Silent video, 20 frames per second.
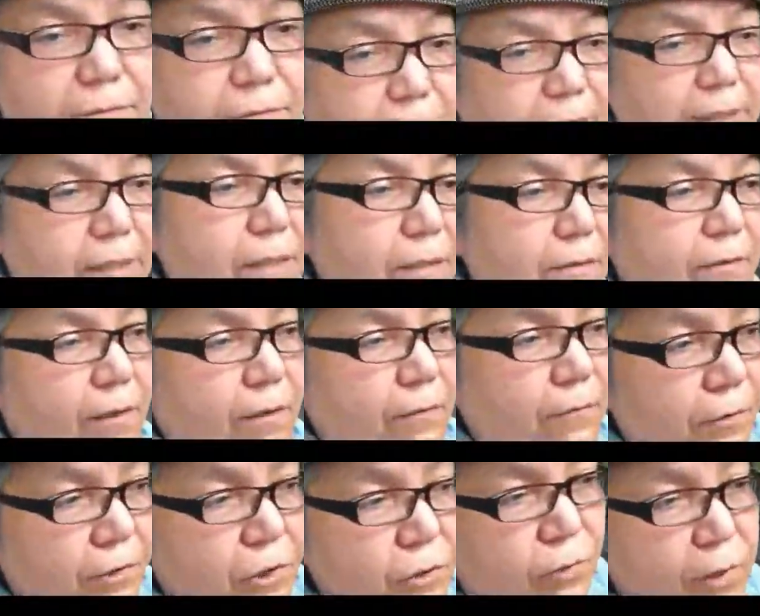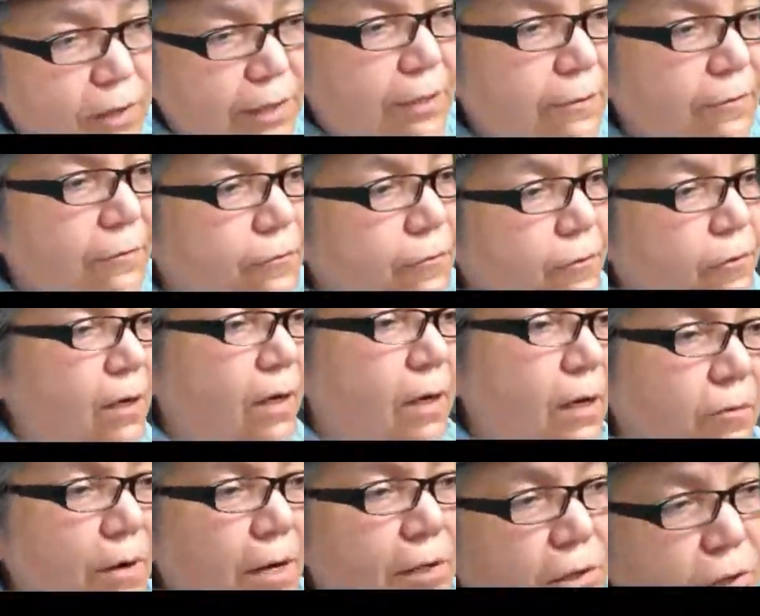things, uh, first relief,
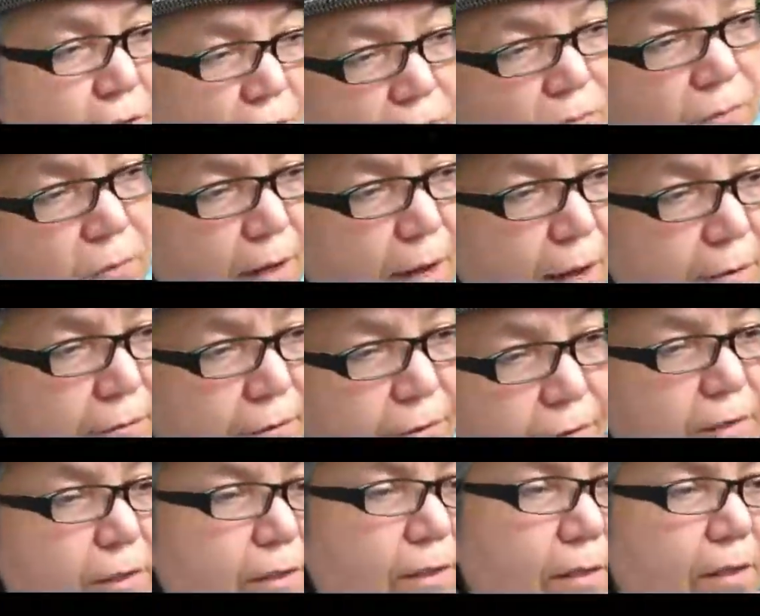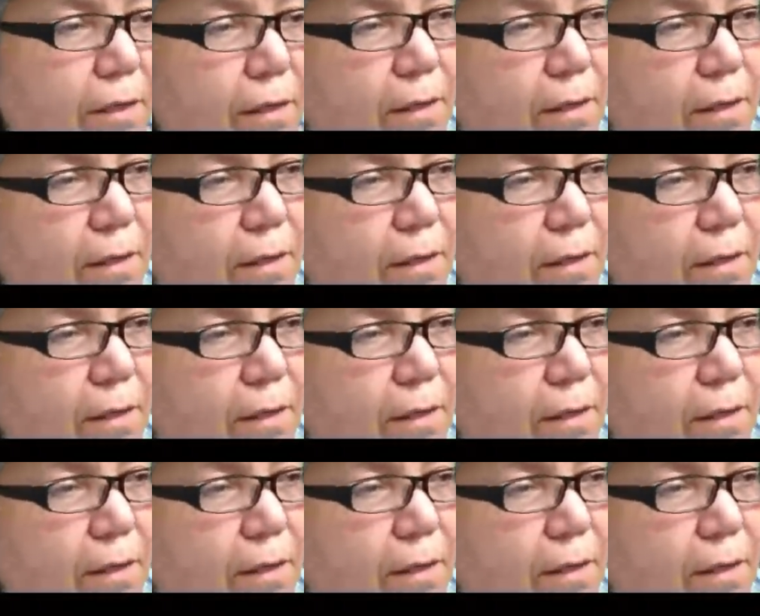uh, rescue efforts.